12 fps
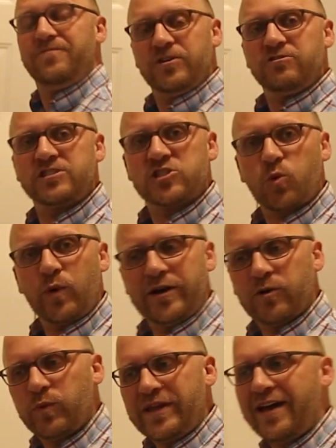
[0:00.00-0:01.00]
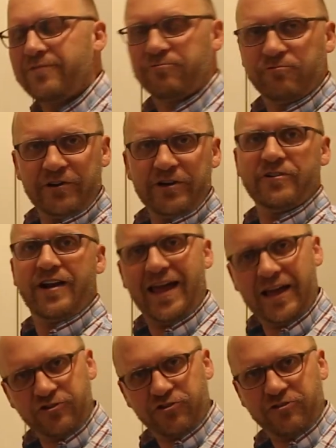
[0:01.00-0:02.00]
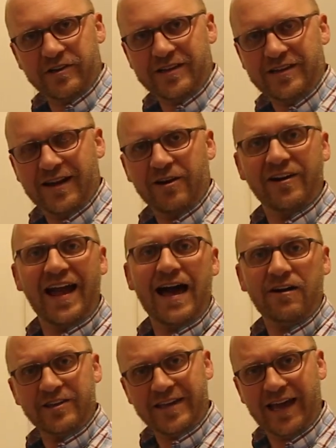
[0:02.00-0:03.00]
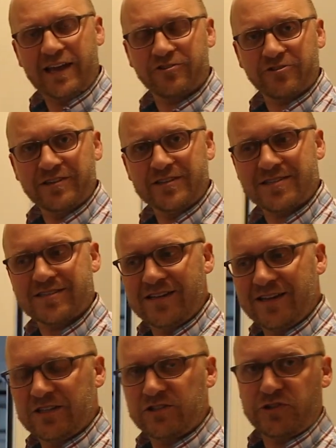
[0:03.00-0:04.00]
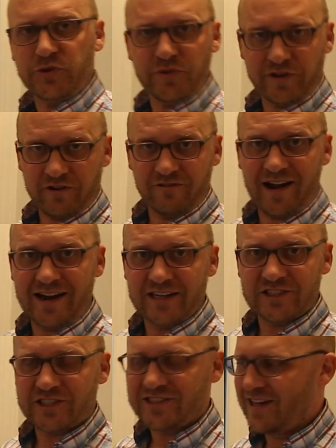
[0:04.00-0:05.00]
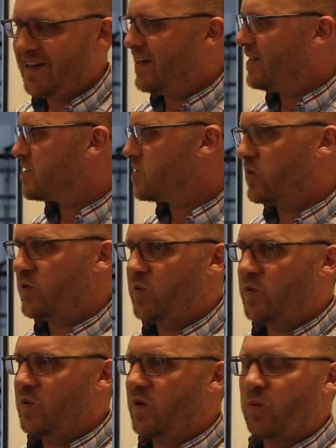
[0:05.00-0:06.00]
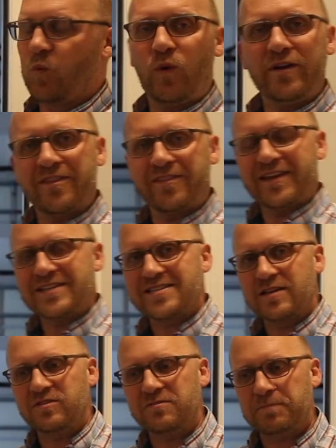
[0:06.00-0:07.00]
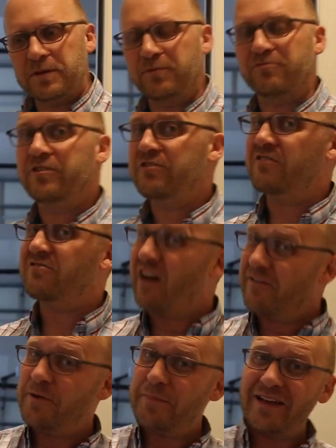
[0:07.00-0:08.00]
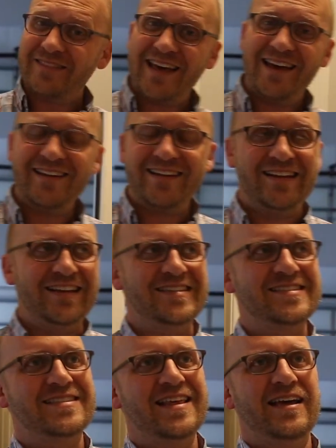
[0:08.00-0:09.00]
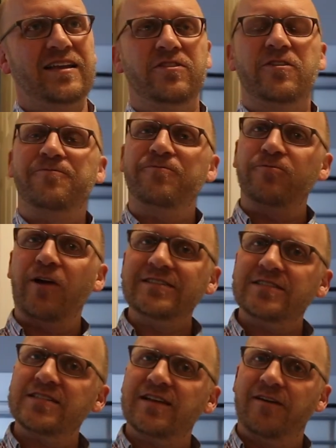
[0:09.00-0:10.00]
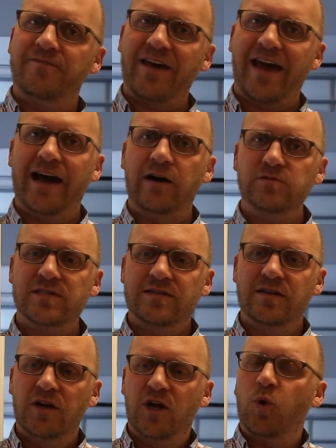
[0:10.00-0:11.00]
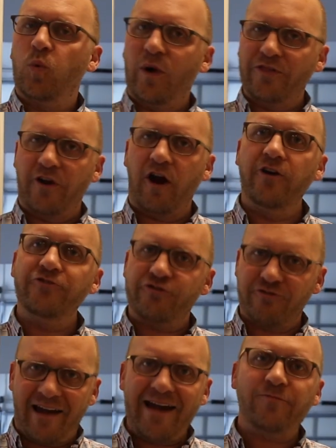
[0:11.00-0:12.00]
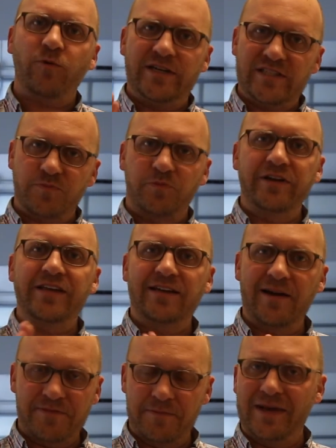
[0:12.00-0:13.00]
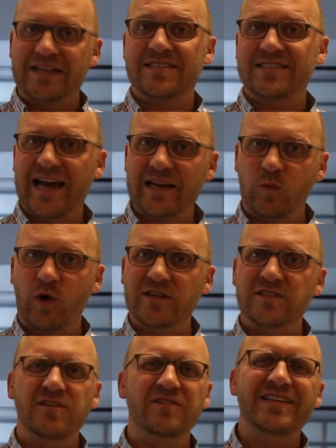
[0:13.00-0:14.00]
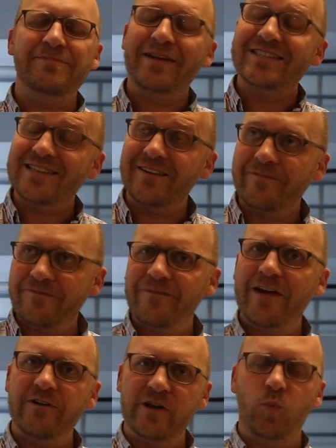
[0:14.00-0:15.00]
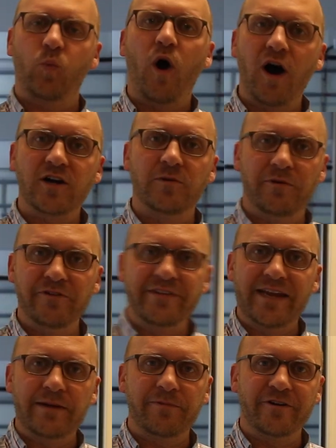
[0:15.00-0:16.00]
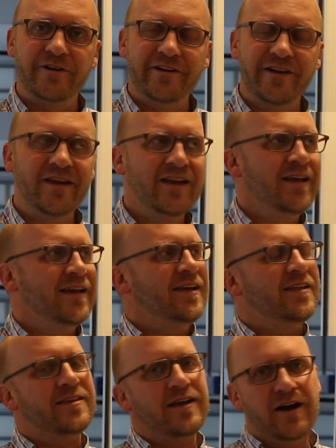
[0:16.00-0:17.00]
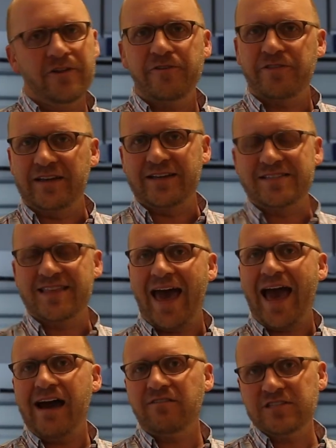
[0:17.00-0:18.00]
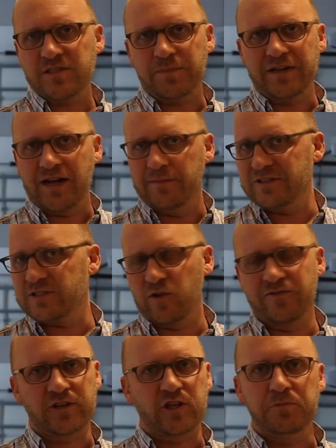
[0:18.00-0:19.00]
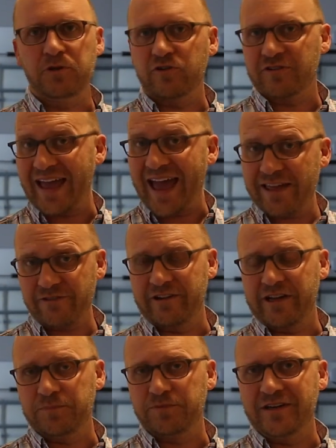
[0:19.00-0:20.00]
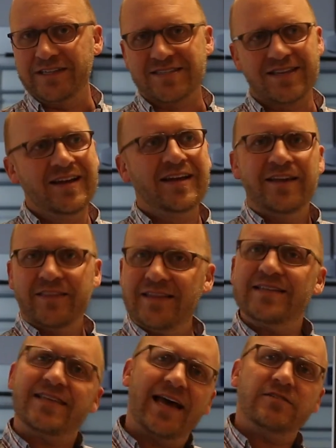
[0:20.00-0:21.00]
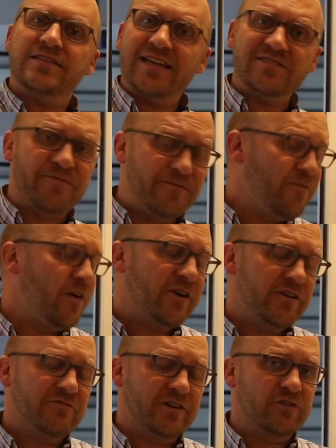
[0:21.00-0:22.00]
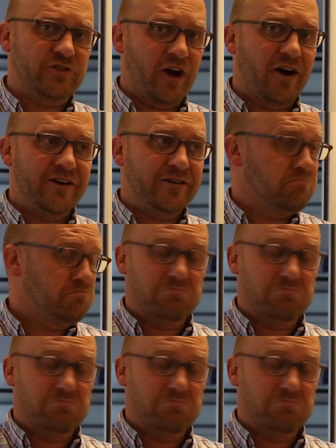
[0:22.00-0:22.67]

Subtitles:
Village Square, we have rear entry or alley entrance to the garage. So one of the things that people really love about that is that the fronts of the house, one, there aren't driveways breaking up the main sidewalk, so it makes it a very walkable neighborhood. The other thing is the alleys become a sort of a communal gathering place. This house has very little yard.